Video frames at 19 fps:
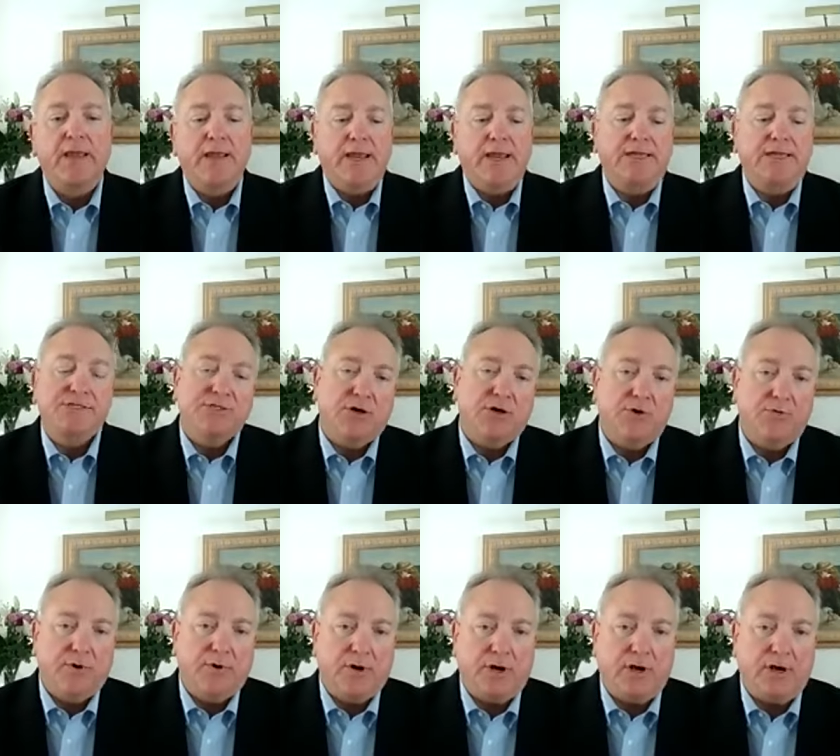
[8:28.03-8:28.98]
And
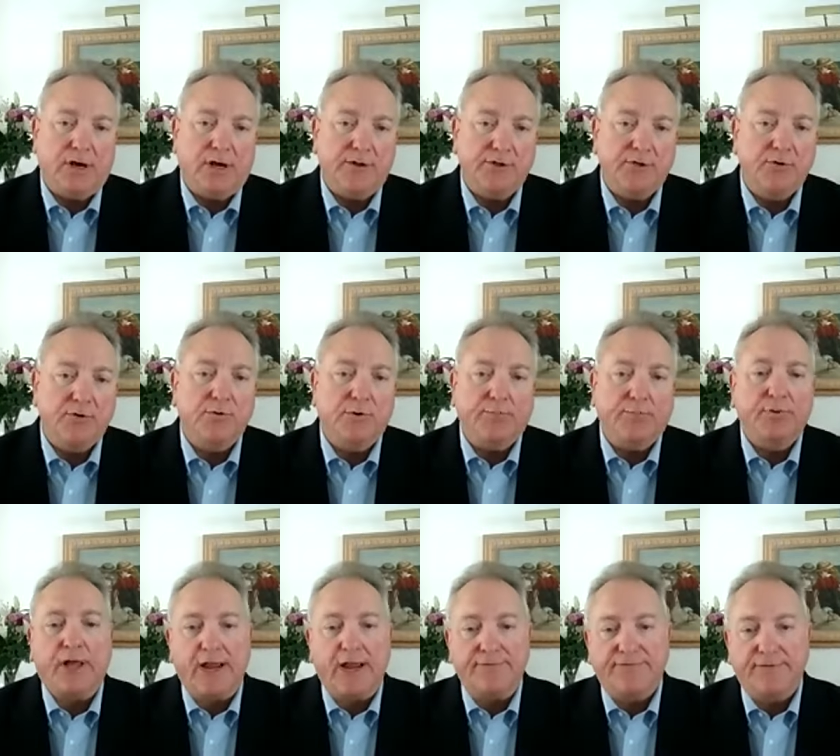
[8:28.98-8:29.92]
so uh, you
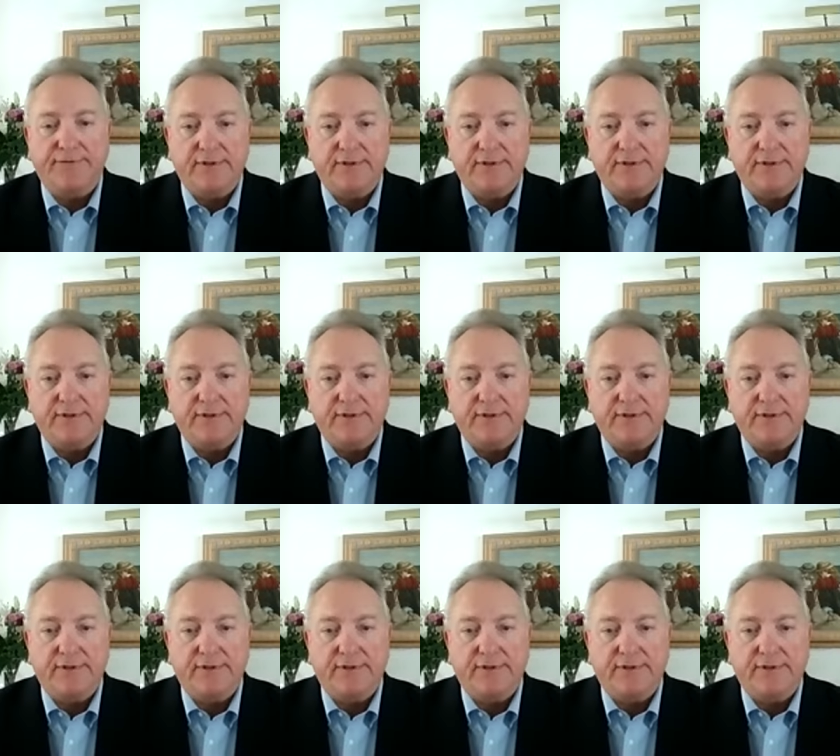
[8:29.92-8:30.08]
apply for